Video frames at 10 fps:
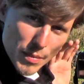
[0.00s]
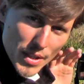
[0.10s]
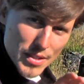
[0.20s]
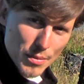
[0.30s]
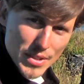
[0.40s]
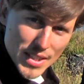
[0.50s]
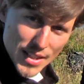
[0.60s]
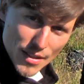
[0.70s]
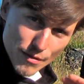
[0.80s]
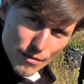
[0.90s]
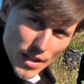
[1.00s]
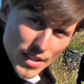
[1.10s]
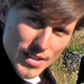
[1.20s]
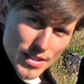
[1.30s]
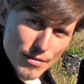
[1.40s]
as possible to get the
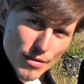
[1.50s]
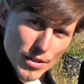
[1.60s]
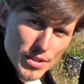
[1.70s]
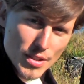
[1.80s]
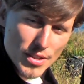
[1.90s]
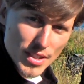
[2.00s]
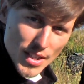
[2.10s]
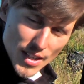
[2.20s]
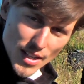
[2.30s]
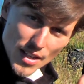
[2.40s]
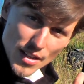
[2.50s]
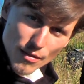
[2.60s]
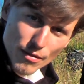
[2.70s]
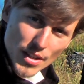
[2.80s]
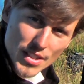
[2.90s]
fastest photos.
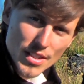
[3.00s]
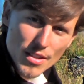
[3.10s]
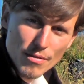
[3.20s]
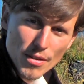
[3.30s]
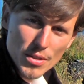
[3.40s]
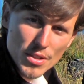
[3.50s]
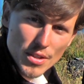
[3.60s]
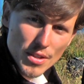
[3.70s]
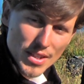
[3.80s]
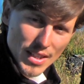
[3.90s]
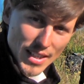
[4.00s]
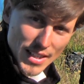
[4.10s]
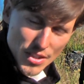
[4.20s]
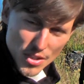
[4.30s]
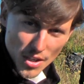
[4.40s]
The faster the photo, the
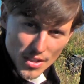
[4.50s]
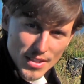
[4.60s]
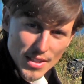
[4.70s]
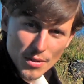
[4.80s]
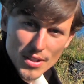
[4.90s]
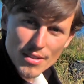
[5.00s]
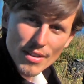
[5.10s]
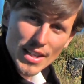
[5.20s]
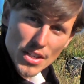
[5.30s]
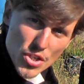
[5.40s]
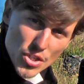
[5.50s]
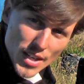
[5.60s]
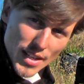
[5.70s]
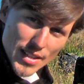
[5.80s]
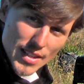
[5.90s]
less chance there is of any
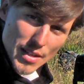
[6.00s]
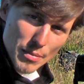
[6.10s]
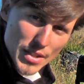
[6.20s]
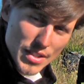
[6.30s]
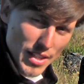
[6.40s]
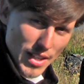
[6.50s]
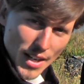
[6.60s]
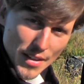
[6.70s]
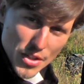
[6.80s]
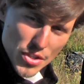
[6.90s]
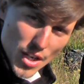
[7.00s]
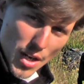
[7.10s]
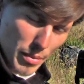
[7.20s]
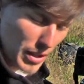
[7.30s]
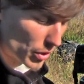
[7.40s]
shake in the image, and the
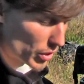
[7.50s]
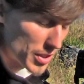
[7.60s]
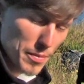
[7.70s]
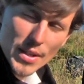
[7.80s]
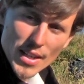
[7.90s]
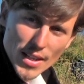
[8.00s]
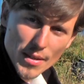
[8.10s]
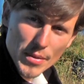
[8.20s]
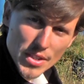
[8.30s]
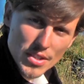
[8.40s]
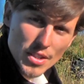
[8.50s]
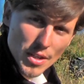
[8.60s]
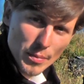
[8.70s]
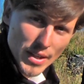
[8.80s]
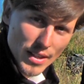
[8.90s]
sharper, crisper the image is
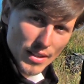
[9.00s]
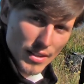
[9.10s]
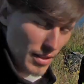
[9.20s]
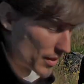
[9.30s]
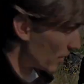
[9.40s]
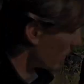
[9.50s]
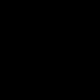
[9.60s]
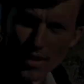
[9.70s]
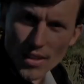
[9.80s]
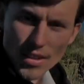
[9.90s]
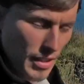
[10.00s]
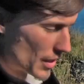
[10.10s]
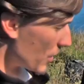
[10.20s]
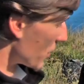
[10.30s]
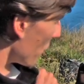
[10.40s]
going to be.
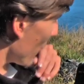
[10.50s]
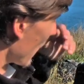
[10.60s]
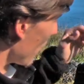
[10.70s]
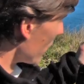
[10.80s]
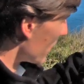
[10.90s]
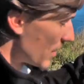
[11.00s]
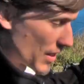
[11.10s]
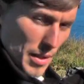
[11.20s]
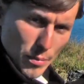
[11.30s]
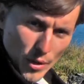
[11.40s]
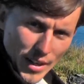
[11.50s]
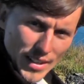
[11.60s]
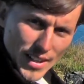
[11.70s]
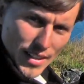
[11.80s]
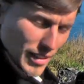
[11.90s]
So my current setup
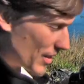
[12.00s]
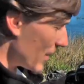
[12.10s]
right now